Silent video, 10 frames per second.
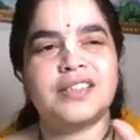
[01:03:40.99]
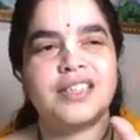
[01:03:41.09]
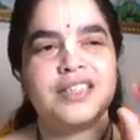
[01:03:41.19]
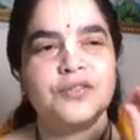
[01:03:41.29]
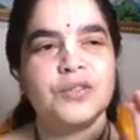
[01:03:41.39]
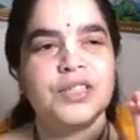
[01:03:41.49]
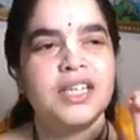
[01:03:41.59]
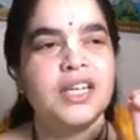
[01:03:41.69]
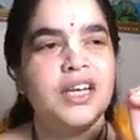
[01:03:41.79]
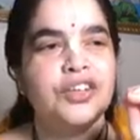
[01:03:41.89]
That
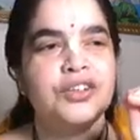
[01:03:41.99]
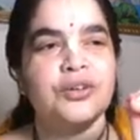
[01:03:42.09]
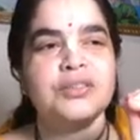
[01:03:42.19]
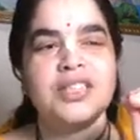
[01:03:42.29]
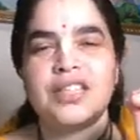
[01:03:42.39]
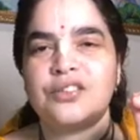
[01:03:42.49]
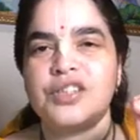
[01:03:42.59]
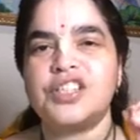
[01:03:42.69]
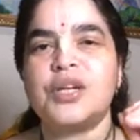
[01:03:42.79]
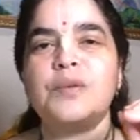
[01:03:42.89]
devotee knows that
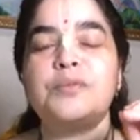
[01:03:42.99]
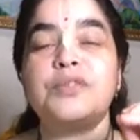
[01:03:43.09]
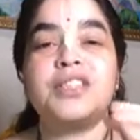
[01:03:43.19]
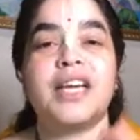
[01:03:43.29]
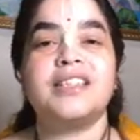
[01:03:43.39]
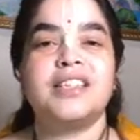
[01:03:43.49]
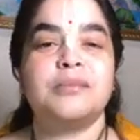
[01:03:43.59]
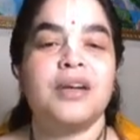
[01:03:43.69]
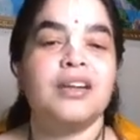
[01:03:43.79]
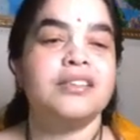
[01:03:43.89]
Krishna will protect
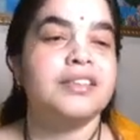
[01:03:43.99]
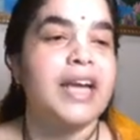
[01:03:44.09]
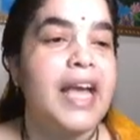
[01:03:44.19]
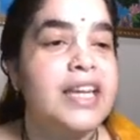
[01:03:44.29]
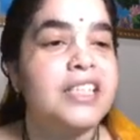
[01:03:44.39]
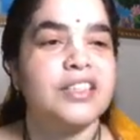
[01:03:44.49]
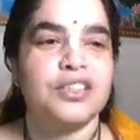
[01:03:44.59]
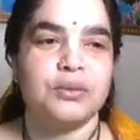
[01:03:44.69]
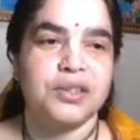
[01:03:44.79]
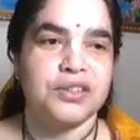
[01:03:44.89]
him under any
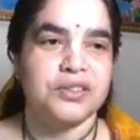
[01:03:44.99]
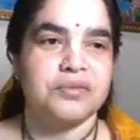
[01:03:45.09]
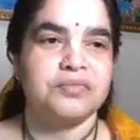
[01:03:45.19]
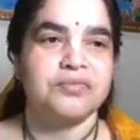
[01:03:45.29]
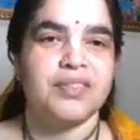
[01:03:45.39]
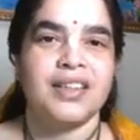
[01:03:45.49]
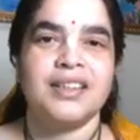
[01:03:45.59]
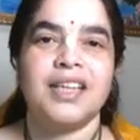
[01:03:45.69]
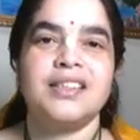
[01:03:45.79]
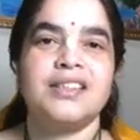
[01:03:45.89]
situation.
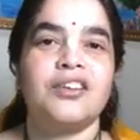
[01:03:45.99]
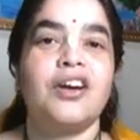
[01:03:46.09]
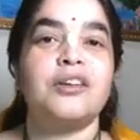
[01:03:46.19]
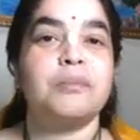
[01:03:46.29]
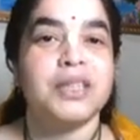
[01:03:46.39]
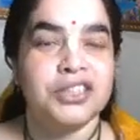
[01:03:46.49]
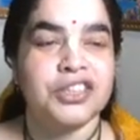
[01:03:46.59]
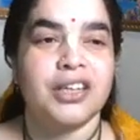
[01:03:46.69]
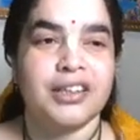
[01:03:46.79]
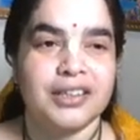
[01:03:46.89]
That is called mat
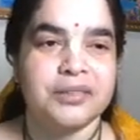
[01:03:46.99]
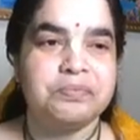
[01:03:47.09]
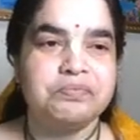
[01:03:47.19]
sharana.